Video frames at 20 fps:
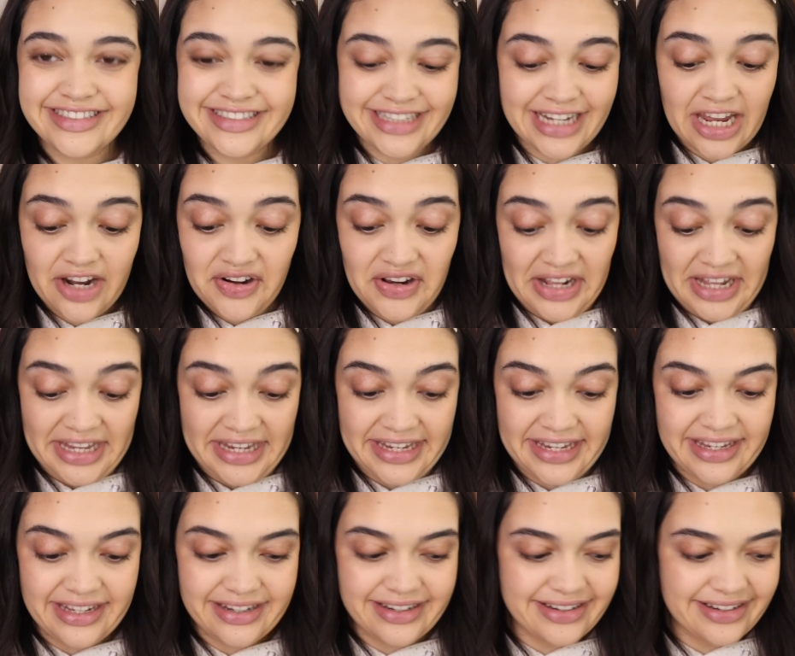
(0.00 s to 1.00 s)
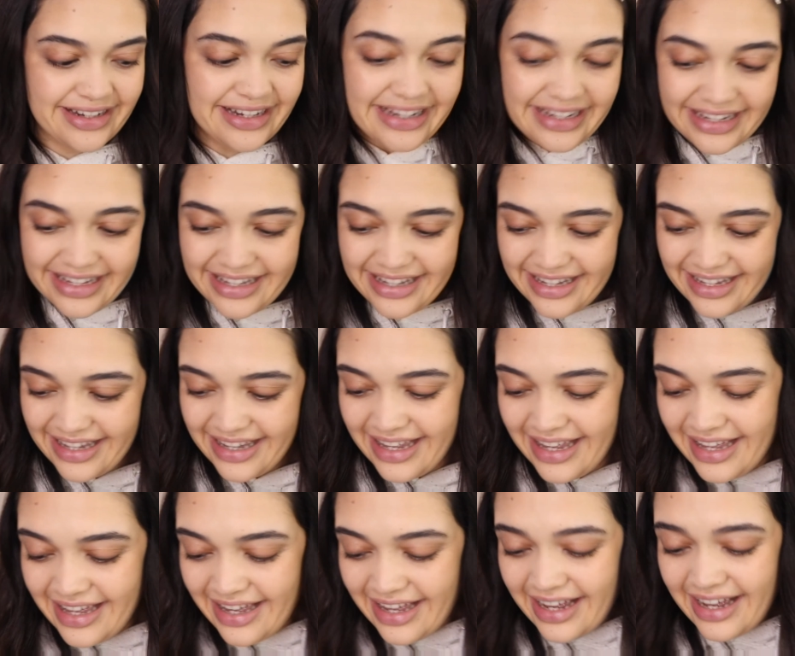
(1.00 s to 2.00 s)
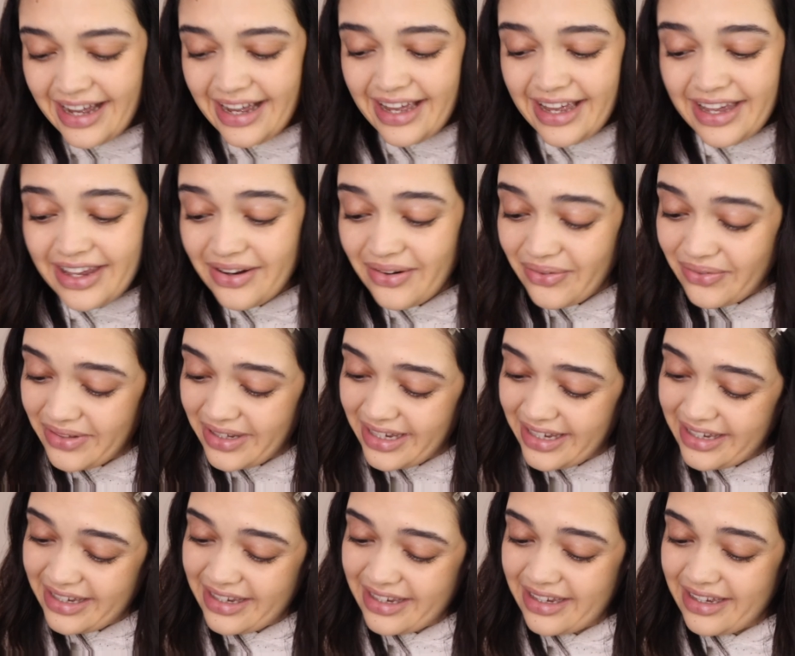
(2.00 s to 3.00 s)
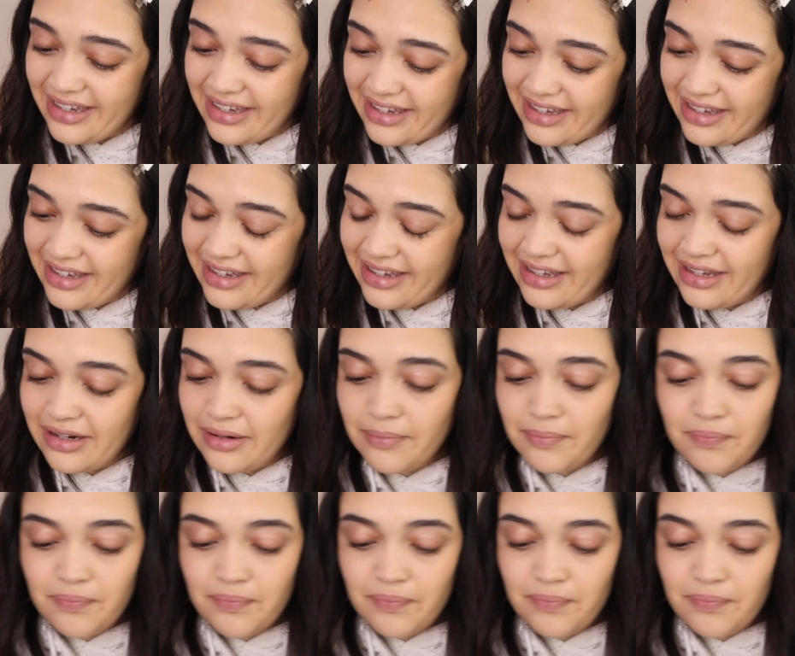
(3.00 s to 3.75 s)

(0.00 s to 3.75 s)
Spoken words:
I don't like it. I don't like it.